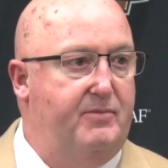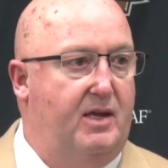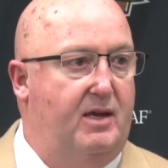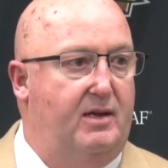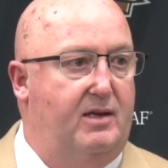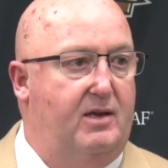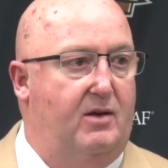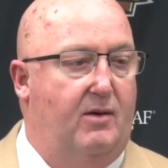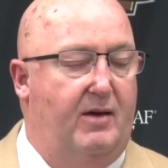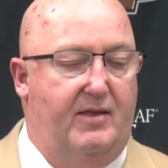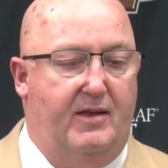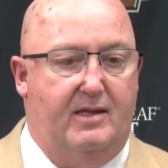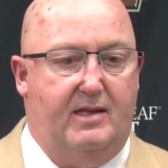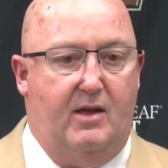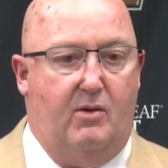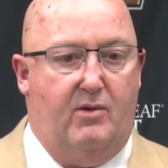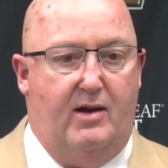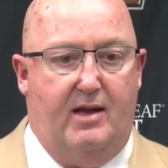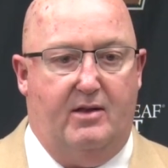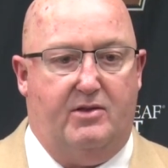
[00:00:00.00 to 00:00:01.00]
You know, I think
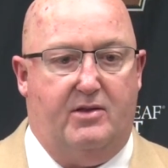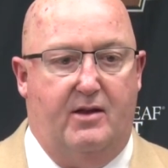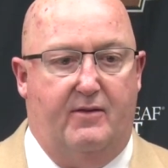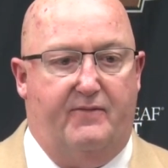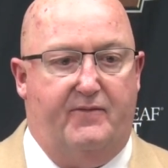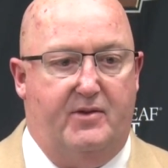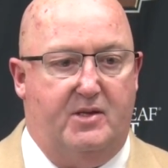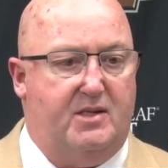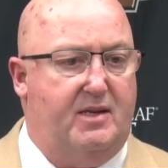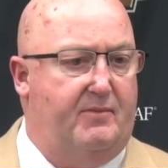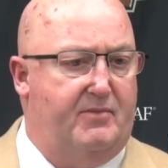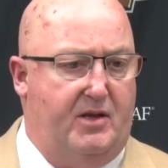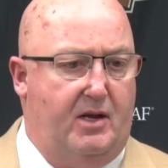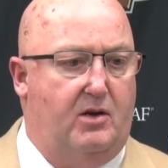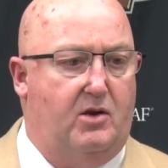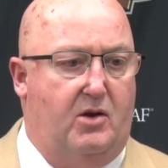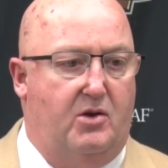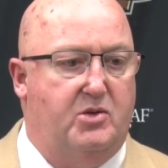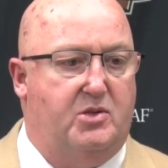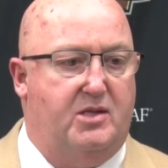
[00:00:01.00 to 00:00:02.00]
they were out there for
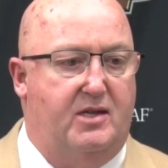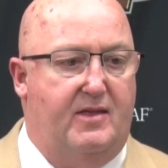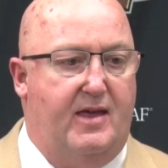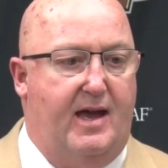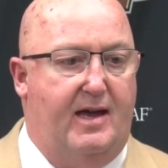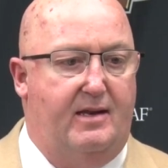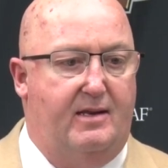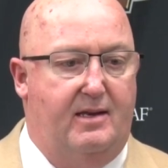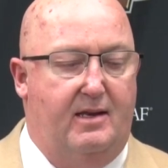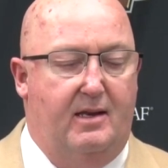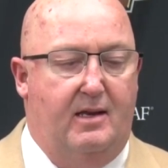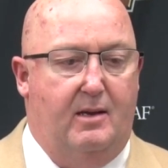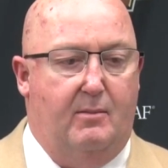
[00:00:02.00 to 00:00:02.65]
something close to that.